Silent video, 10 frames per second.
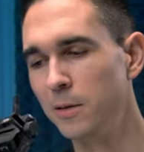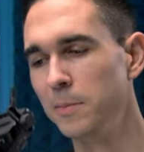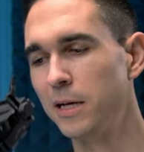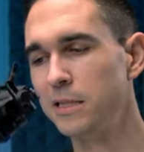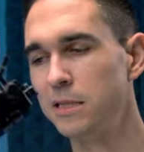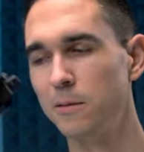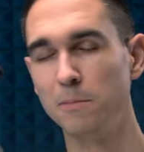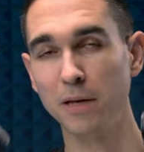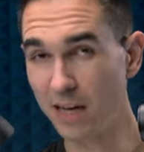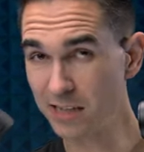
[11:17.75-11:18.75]

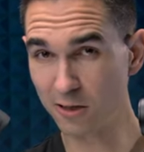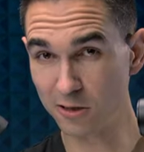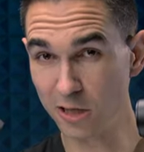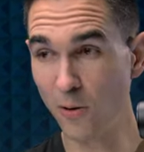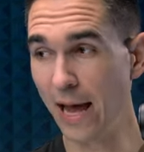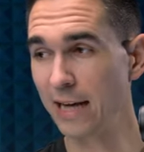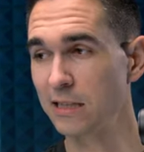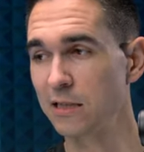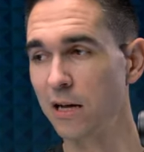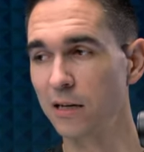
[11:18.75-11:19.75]
because there's no
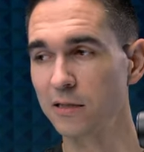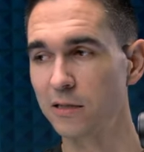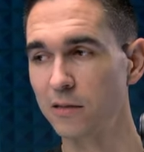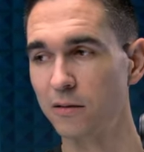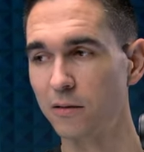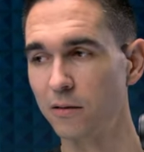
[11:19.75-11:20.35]
axis locks,